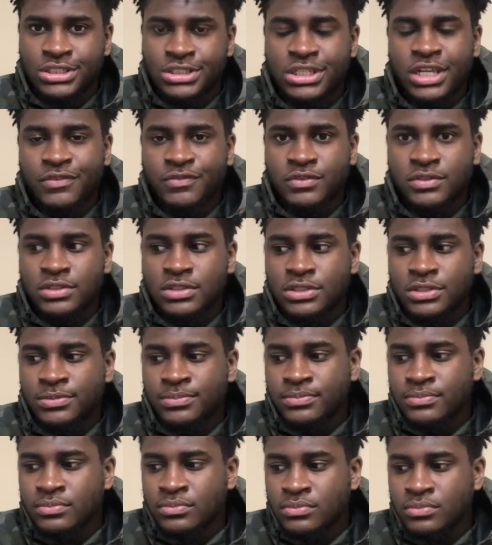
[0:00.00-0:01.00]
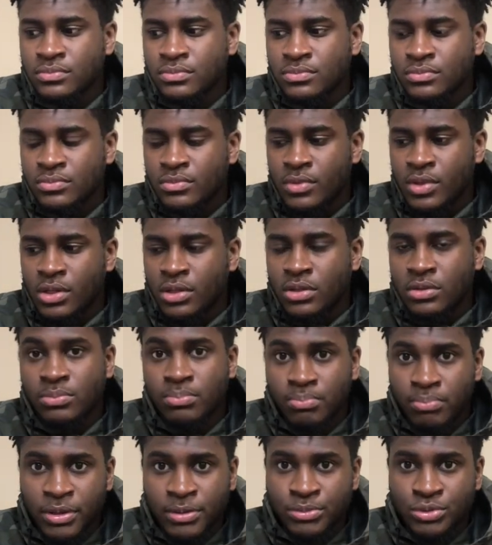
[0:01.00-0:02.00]
definitely.
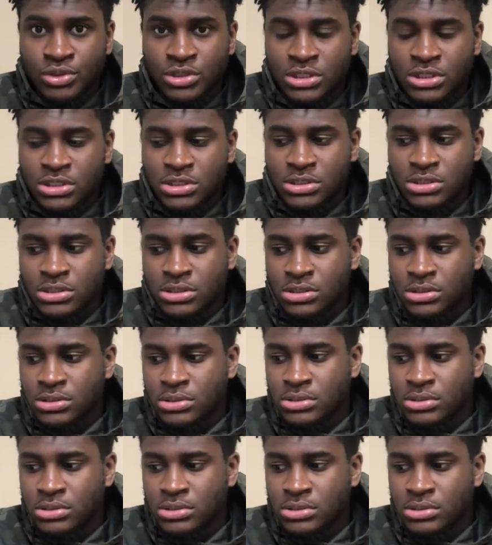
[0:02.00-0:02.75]
Memories.